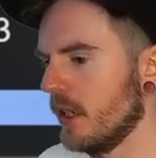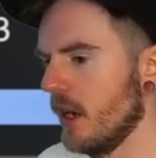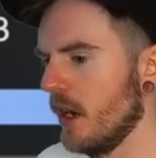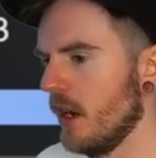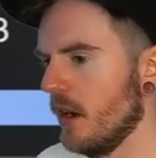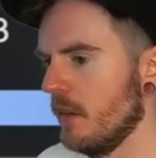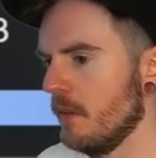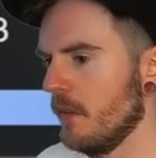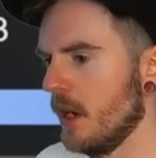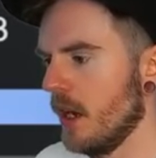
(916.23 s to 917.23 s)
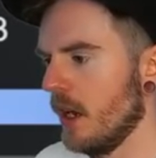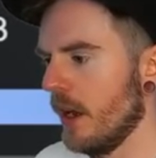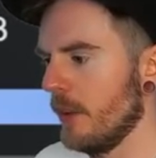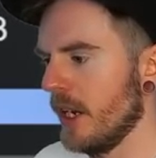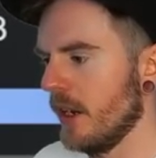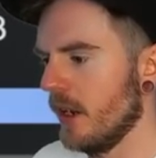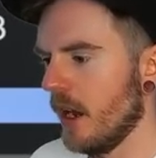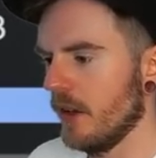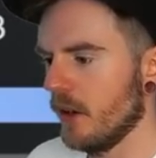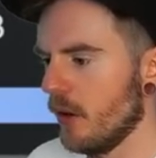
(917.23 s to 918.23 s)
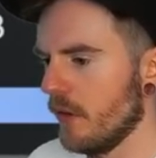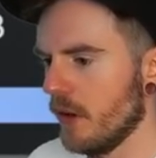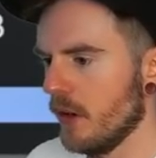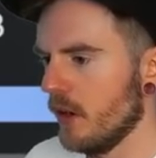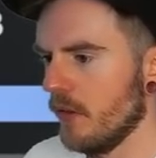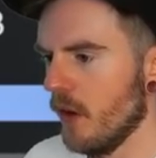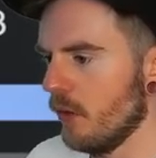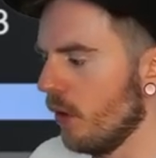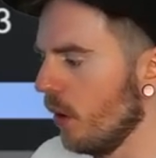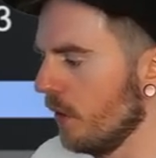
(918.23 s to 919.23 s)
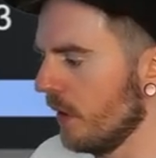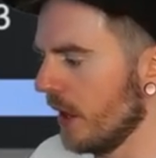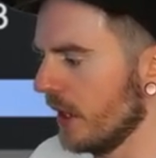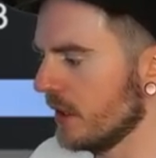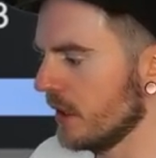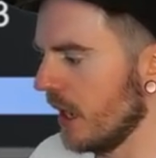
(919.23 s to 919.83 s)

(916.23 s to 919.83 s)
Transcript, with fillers: Um, I mean, I don't know if you, you've not rolled for this.